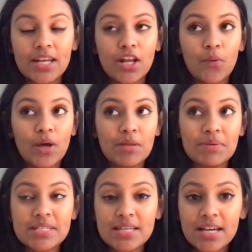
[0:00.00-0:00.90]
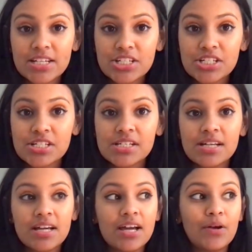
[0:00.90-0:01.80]
I did not want to be touched
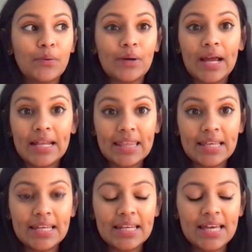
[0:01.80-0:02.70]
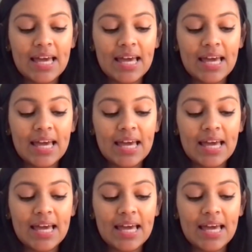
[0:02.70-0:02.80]
or anything.